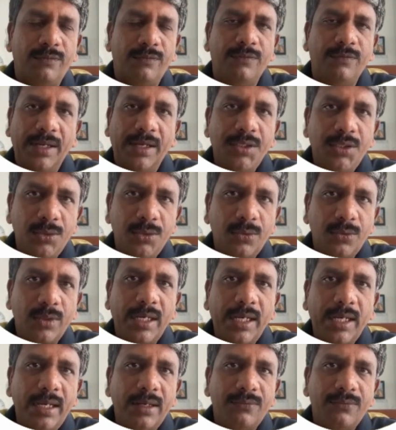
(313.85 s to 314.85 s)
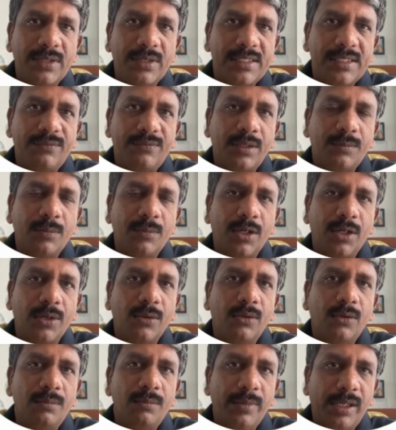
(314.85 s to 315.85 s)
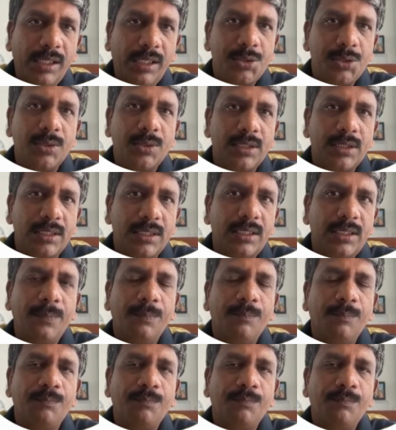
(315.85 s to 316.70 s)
when you create a specific module, make sure that